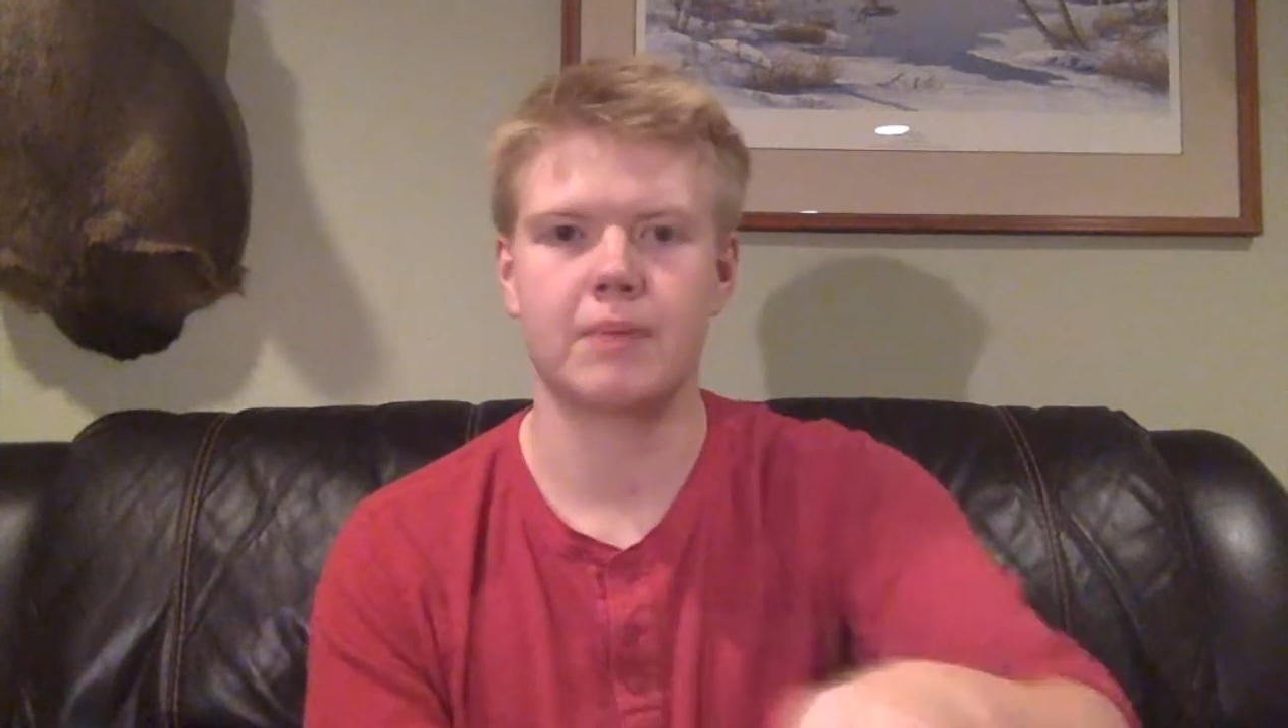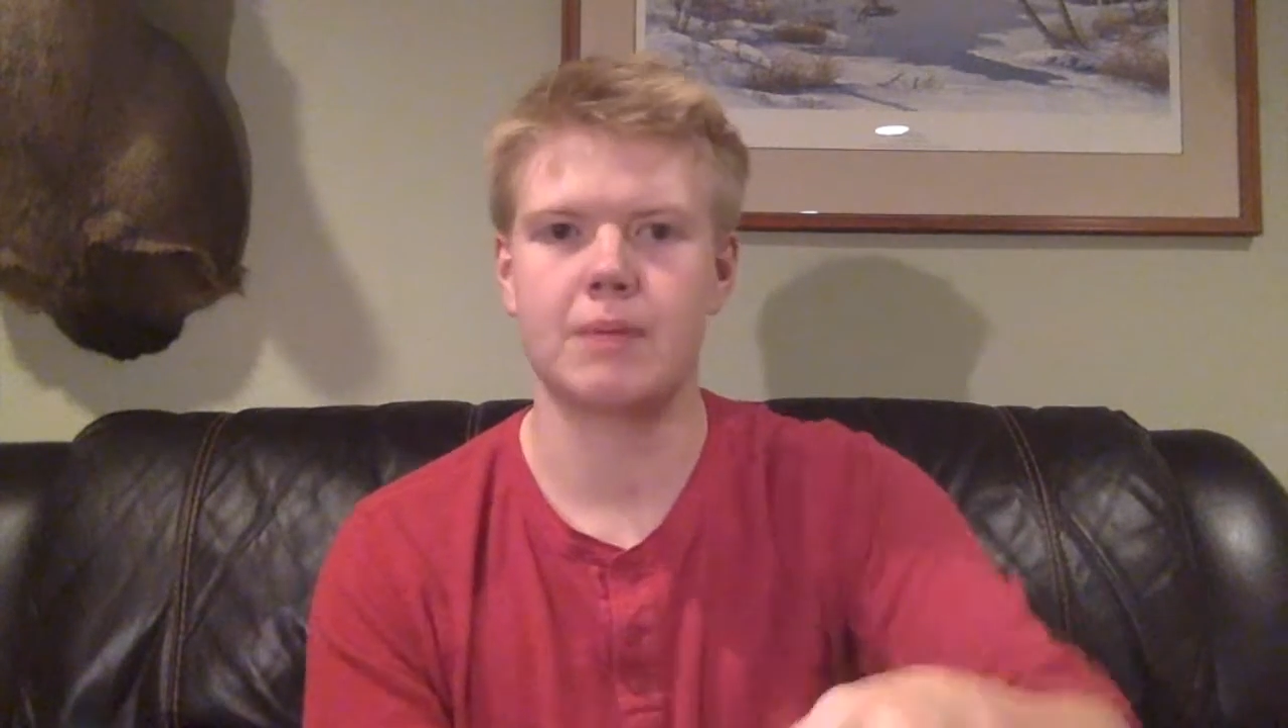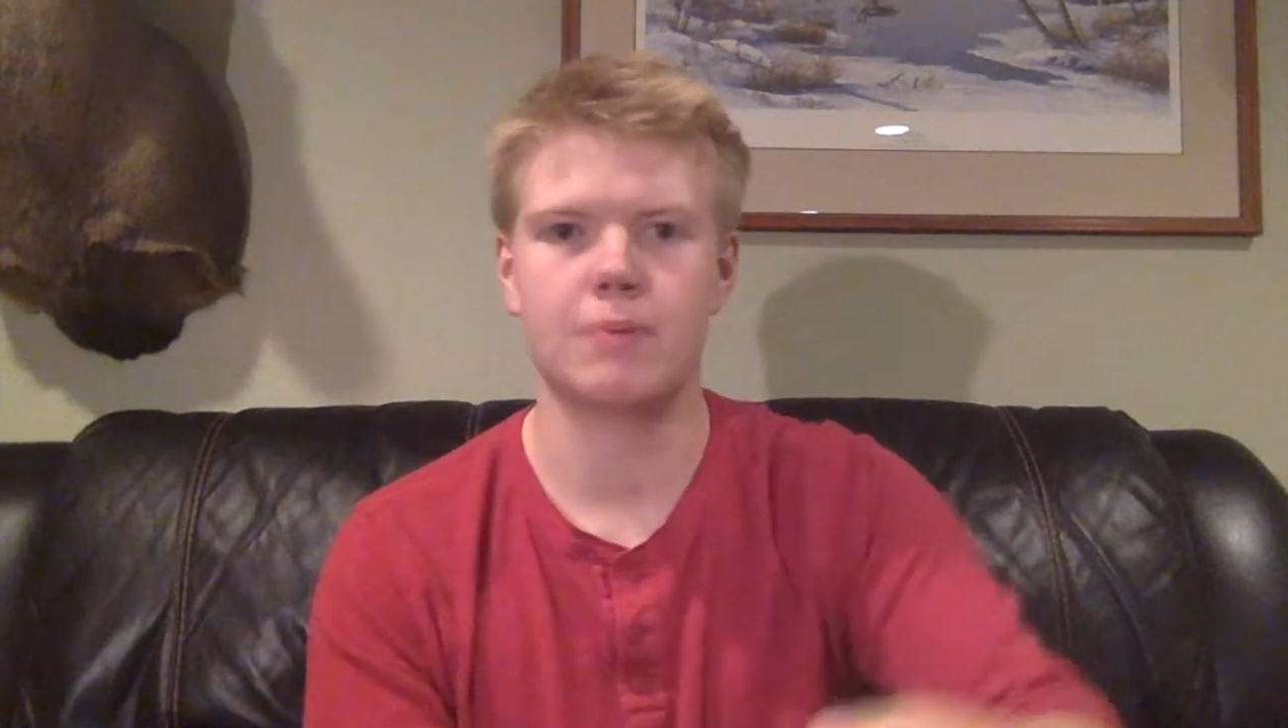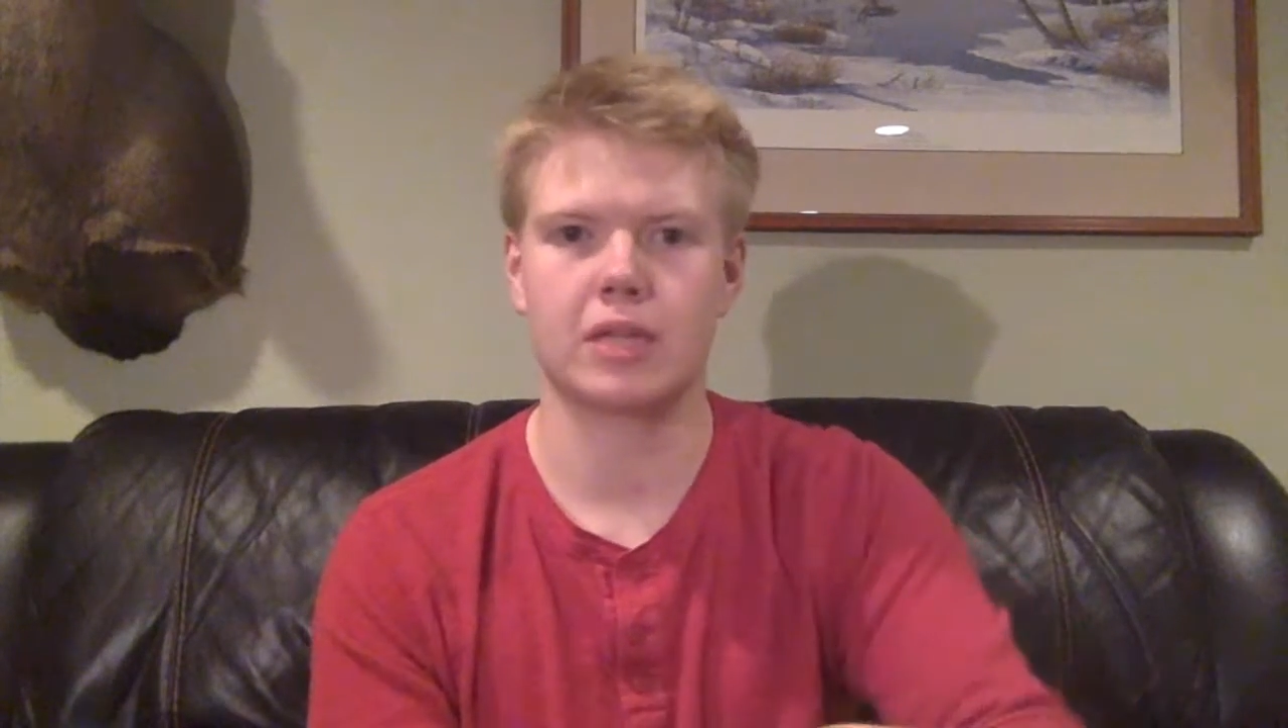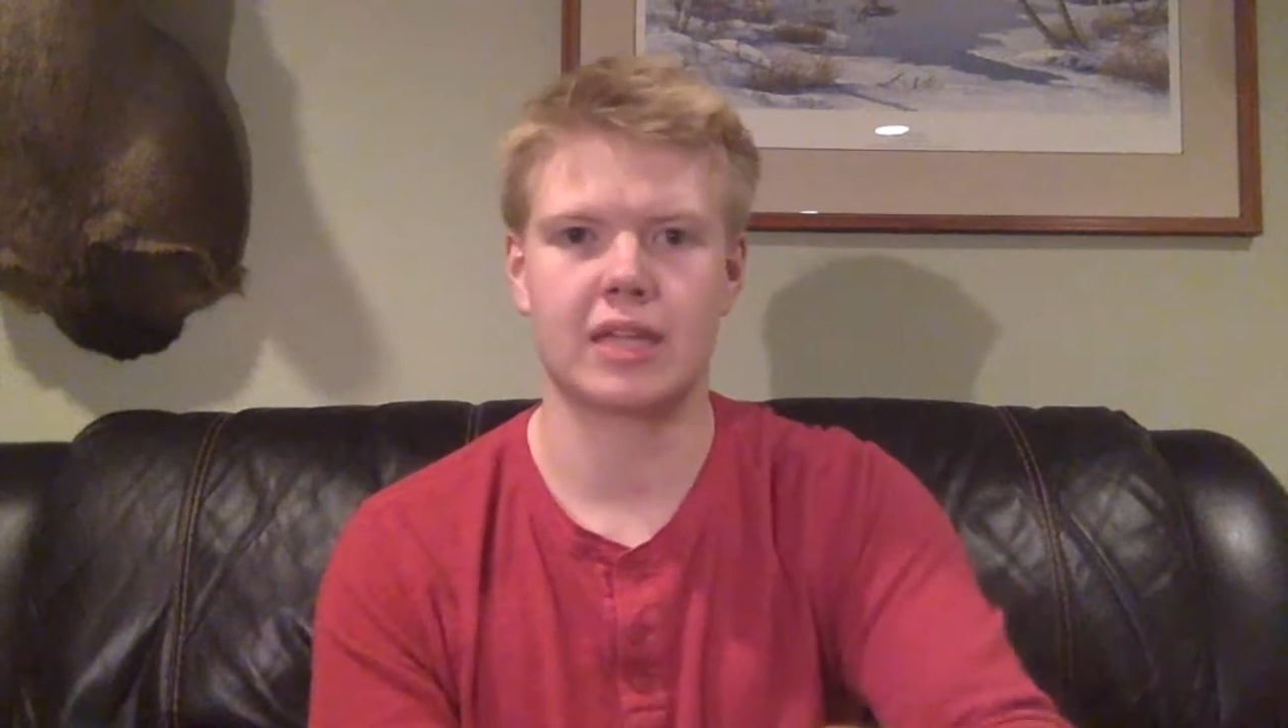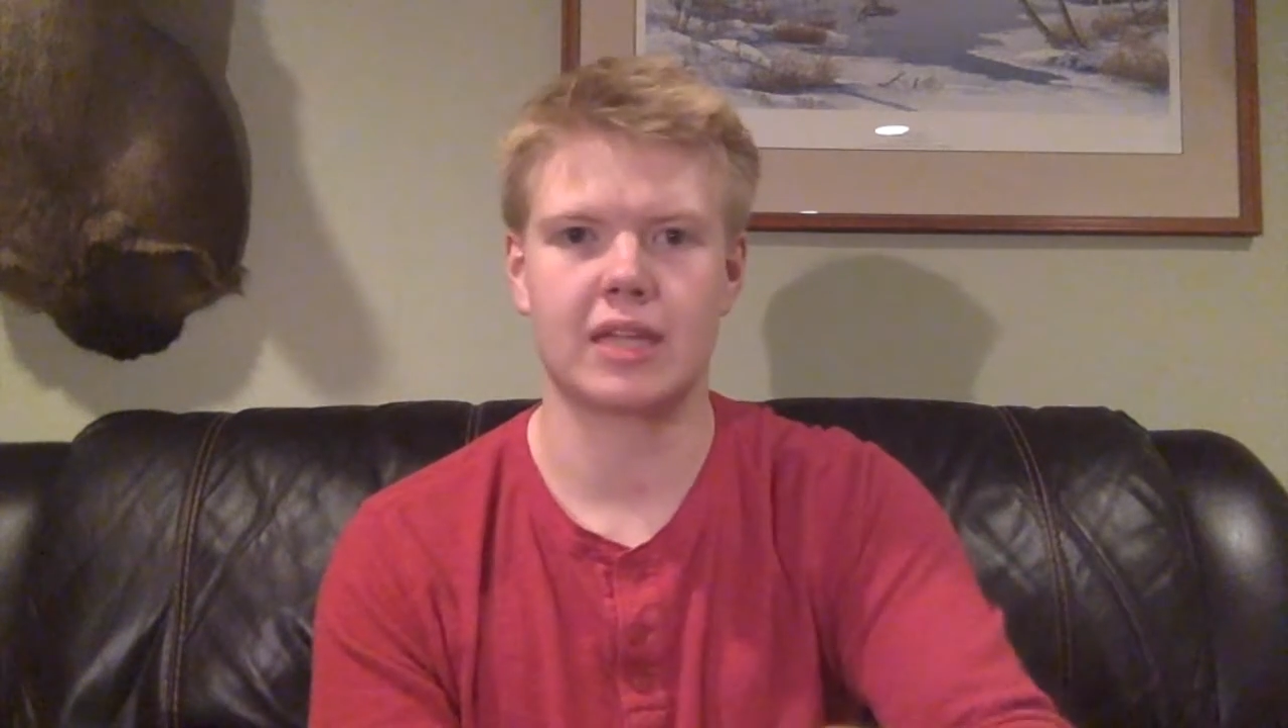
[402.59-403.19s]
people that